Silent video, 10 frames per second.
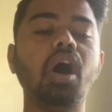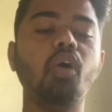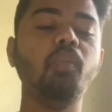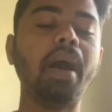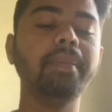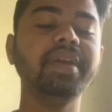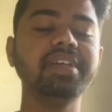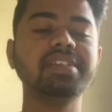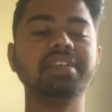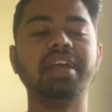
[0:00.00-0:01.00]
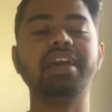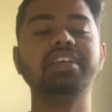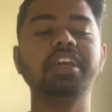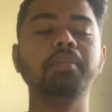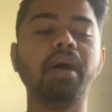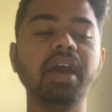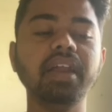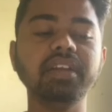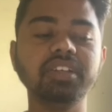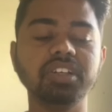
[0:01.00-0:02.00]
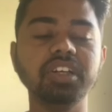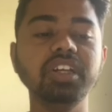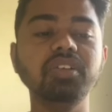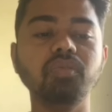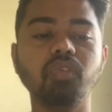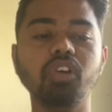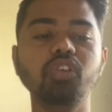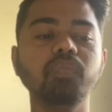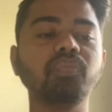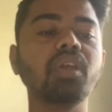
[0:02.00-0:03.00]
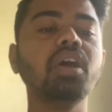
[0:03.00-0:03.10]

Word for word: how bybit is ranking by trade volume